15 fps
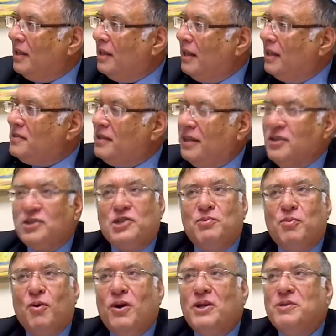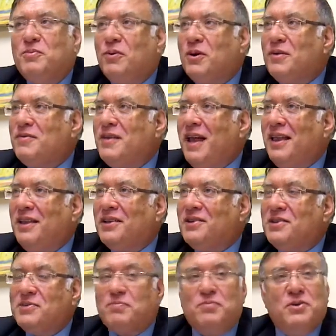It's like a smorgasbord of knowledge.
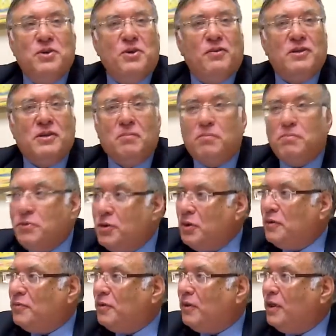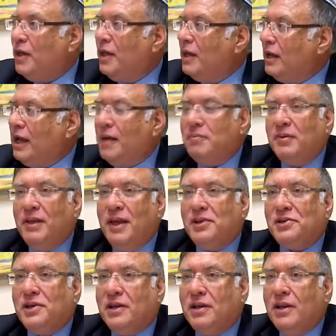It's beautiful. It's a beautiful
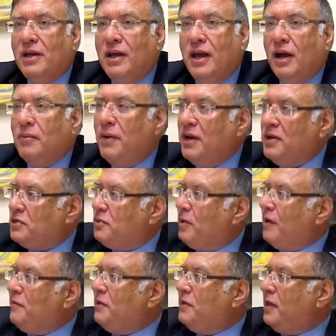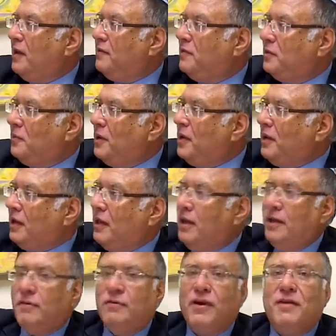compilation arranged through every day of the week
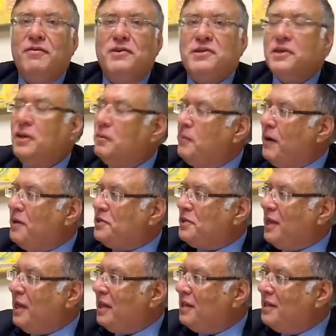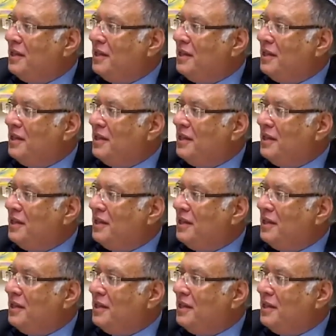for every single parasha.